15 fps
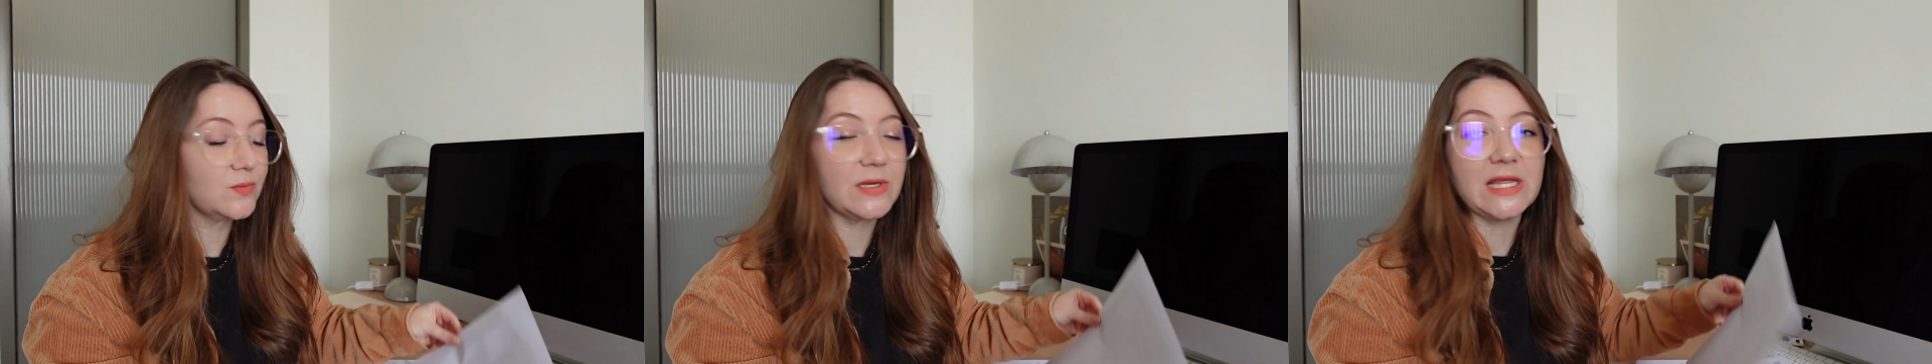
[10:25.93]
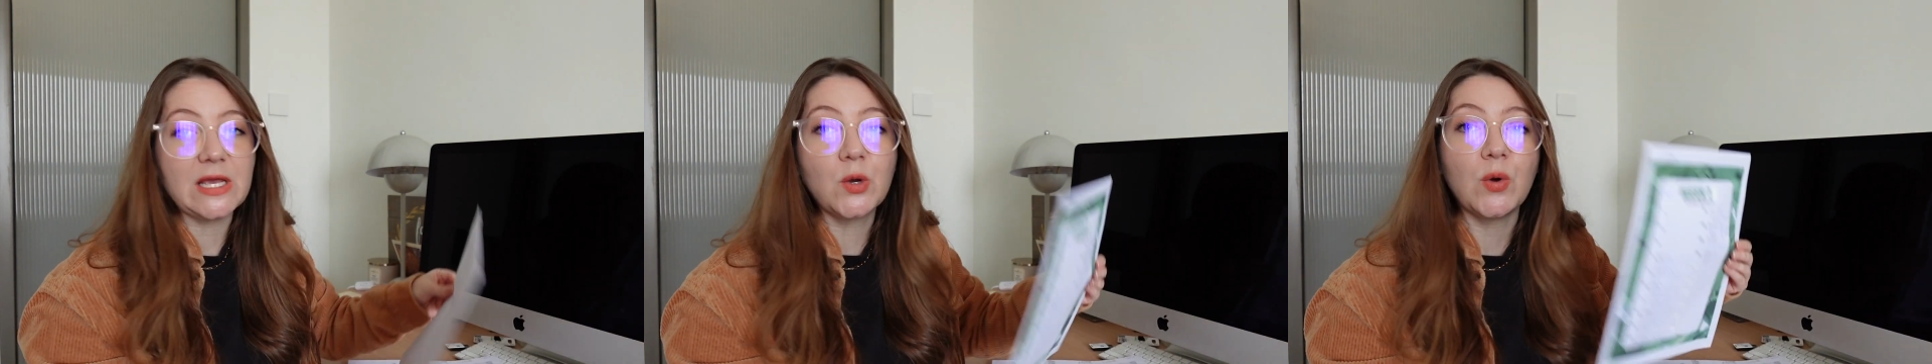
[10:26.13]

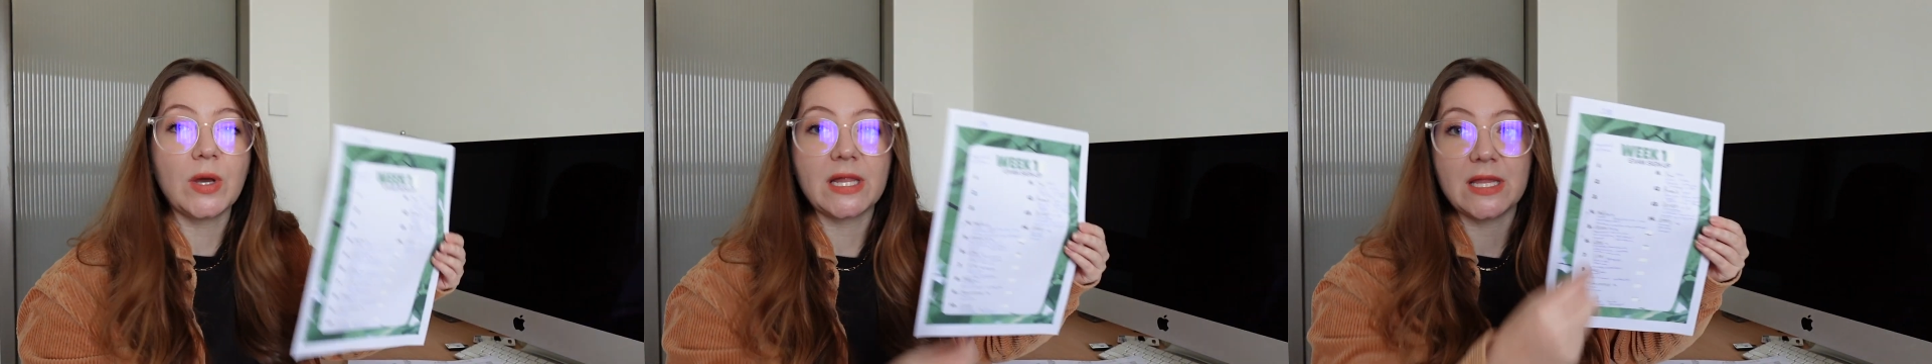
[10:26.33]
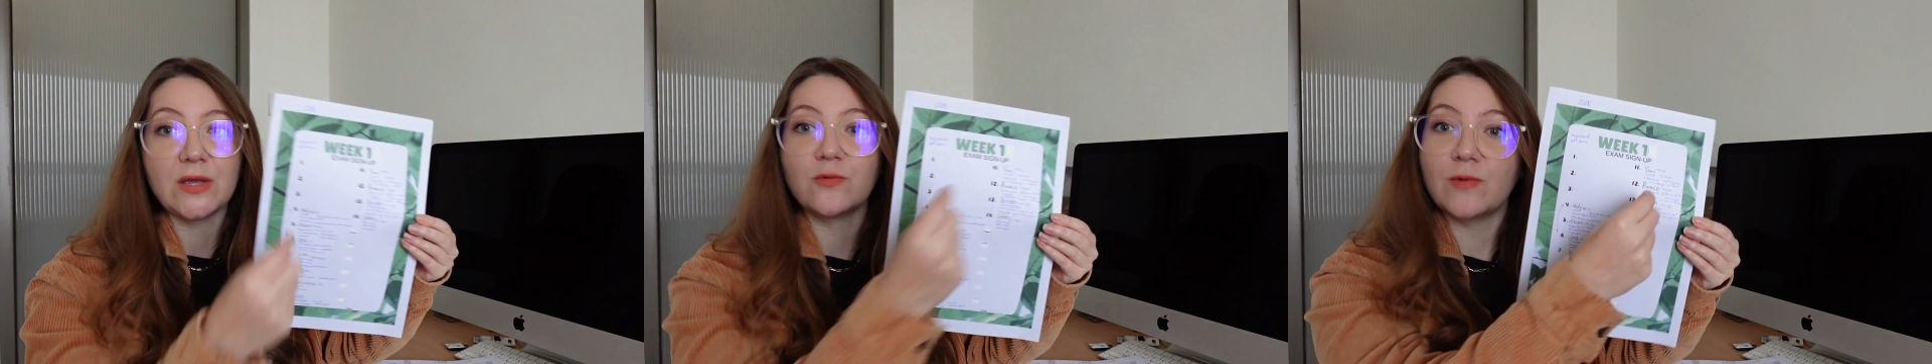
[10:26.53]
really
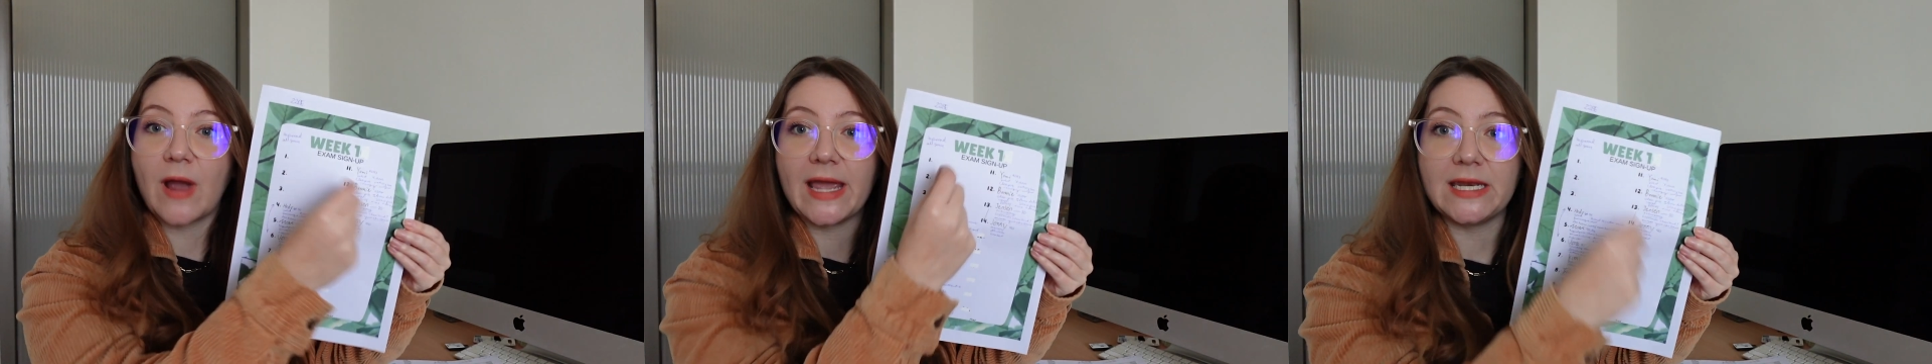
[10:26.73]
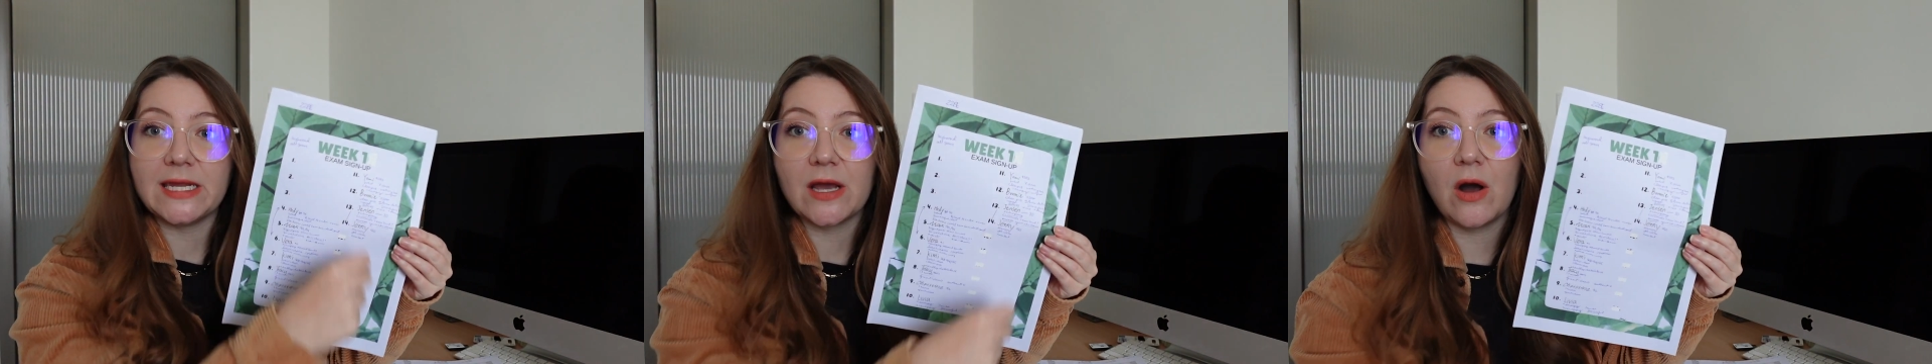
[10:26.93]
quickly
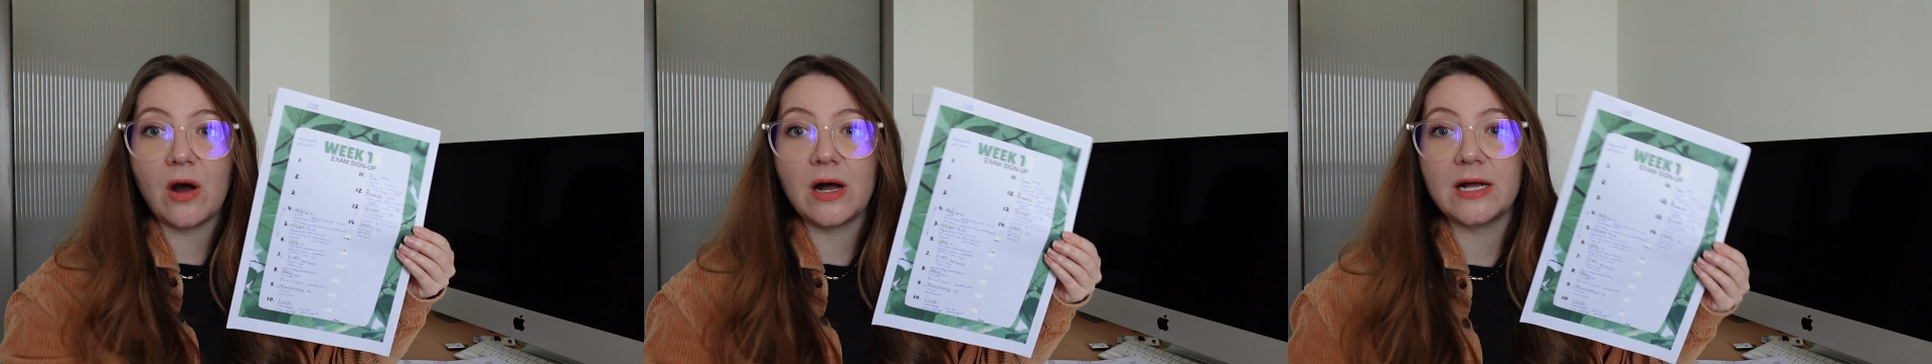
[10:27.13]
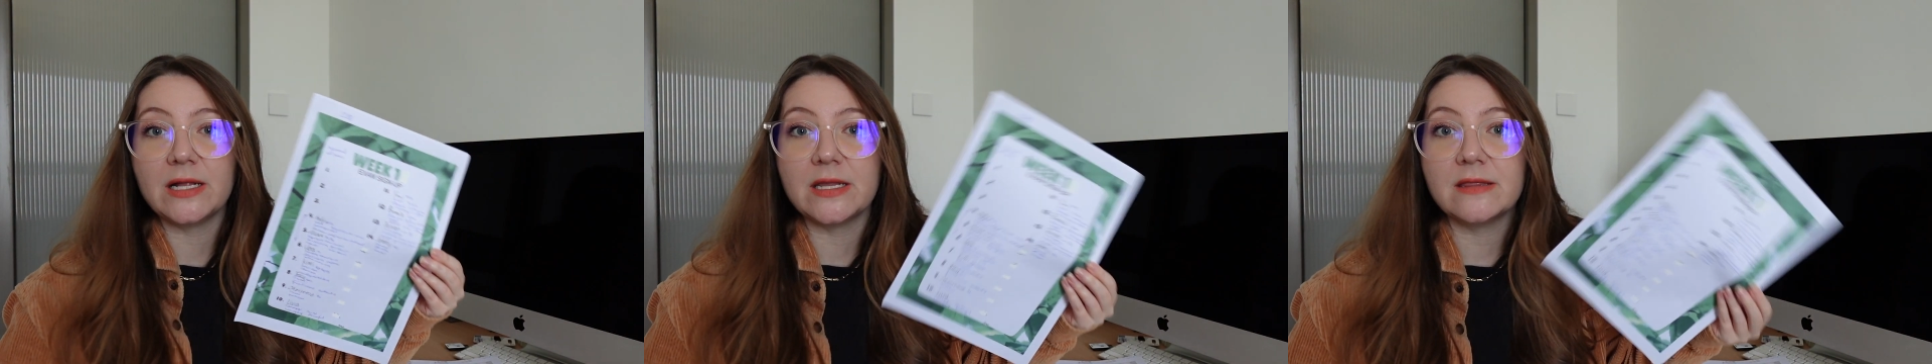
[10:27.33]
write it
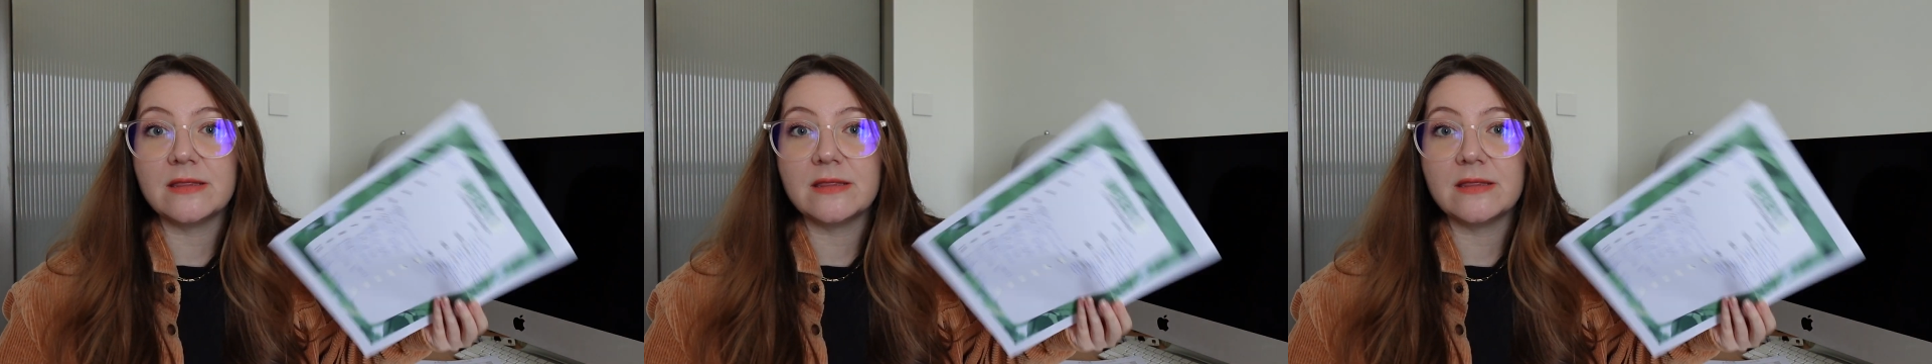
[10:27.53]
on